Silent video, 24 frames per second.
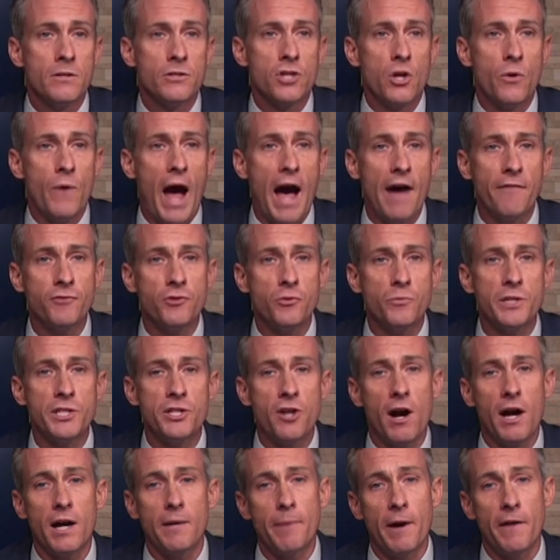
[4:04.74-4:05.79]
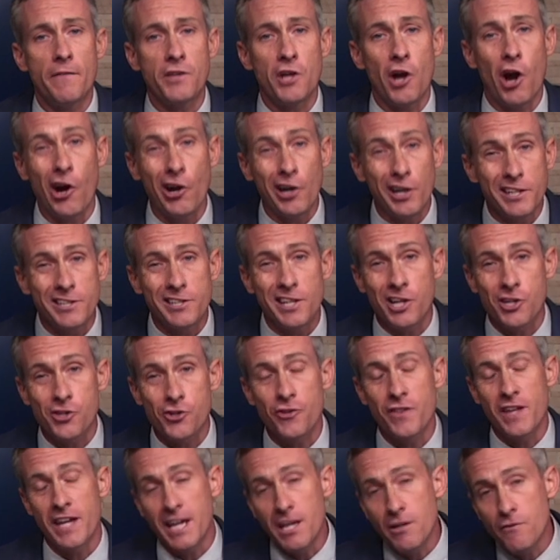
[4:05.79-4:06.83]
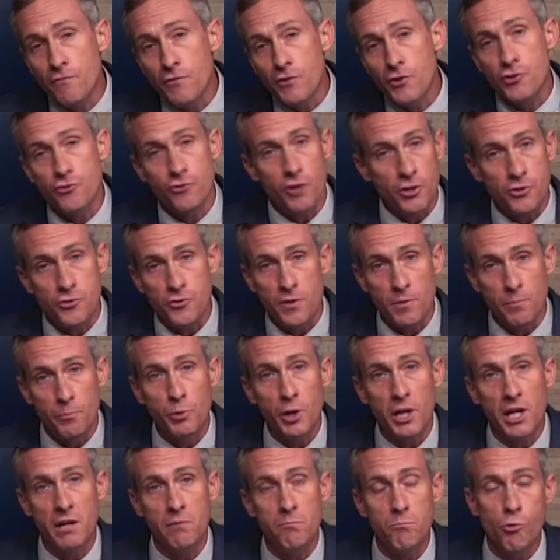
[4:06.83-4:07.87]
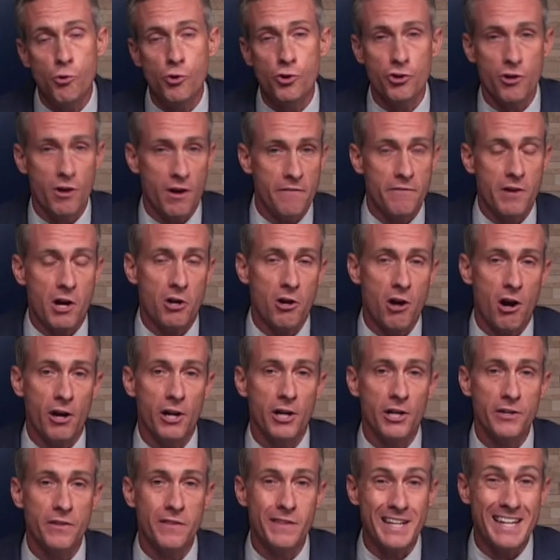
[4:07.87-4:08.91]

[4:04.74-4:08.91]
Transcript: So, after we talk about the architecture, the infrastructure, the brick and mortar of our heart,